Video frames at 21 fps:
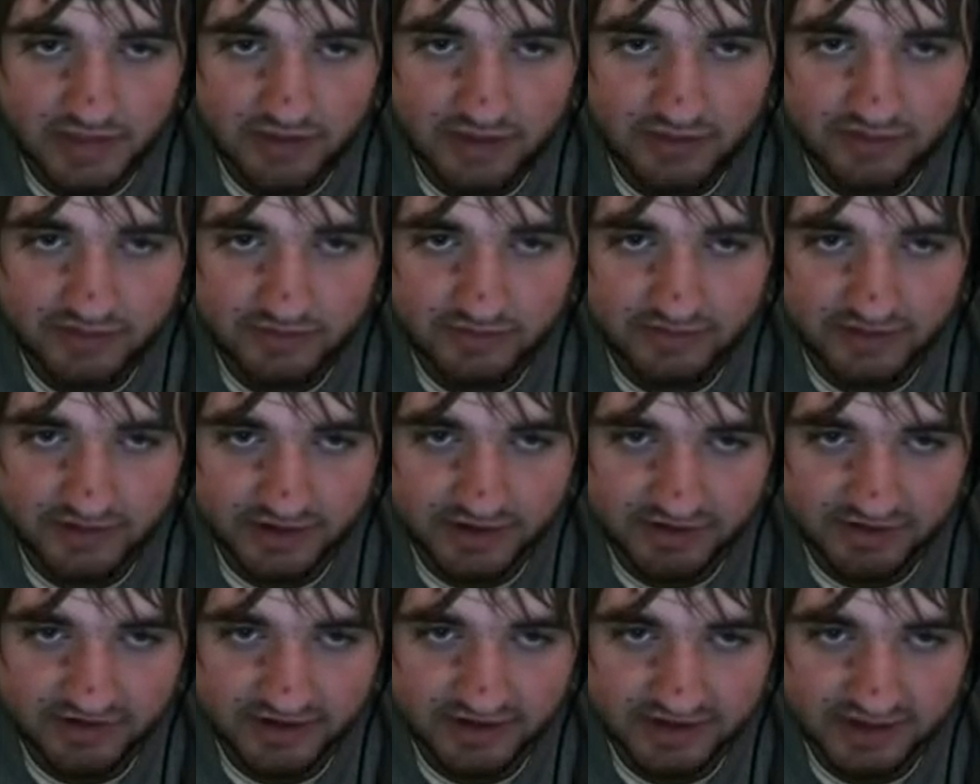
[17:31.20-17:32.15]
So we've got
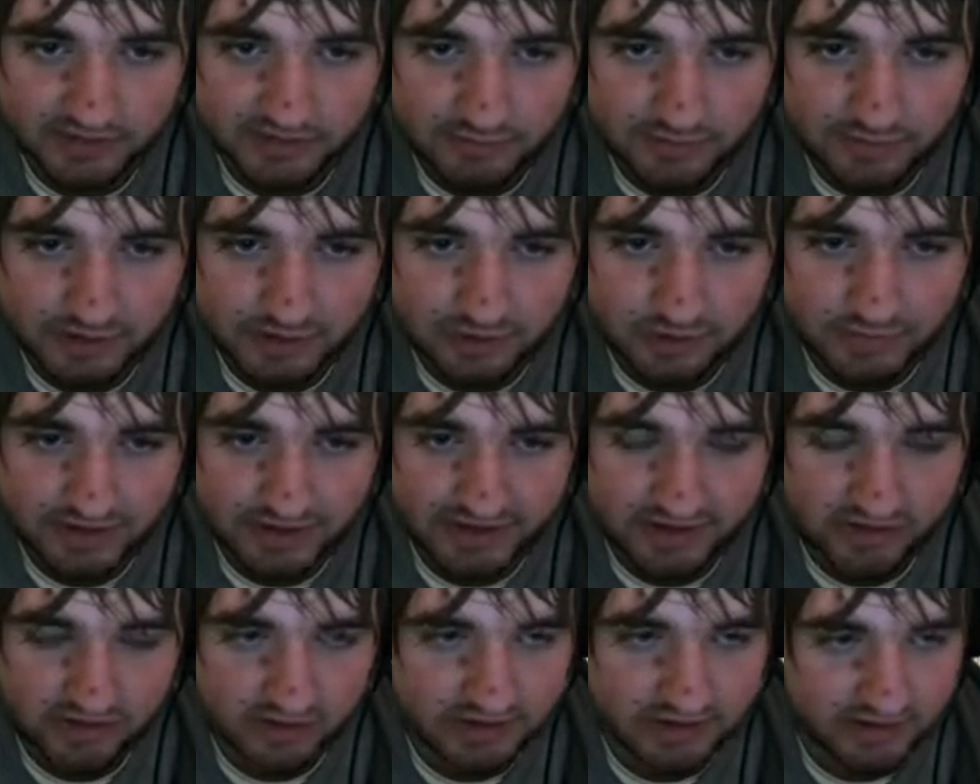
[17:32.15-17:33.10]
our second Poe
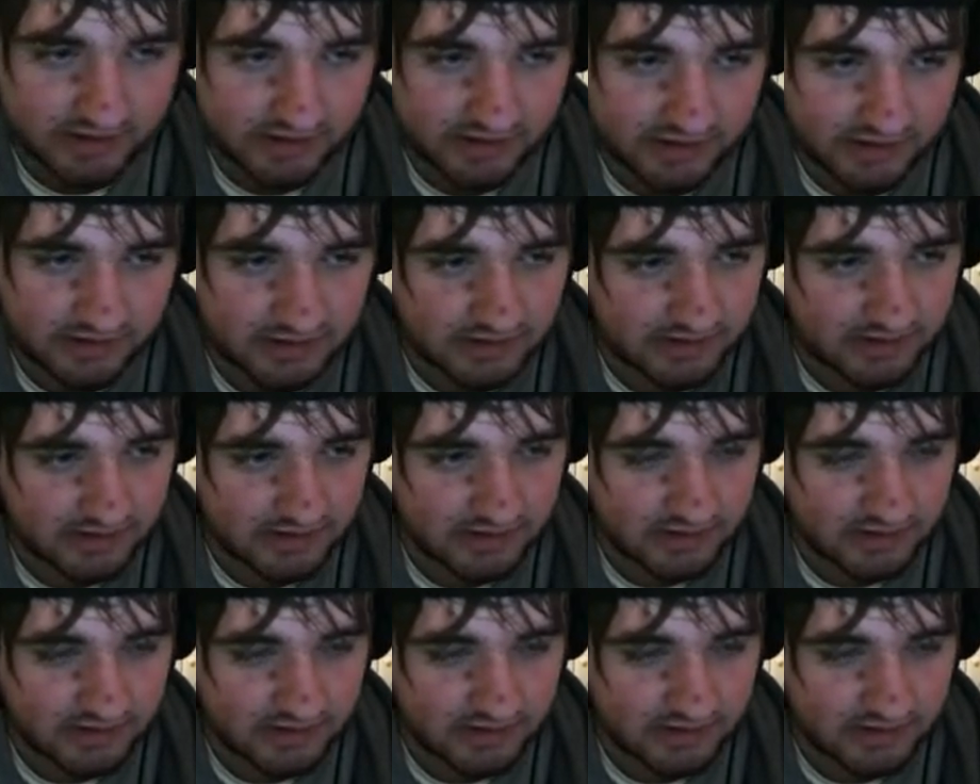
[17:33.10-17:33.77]
battle here.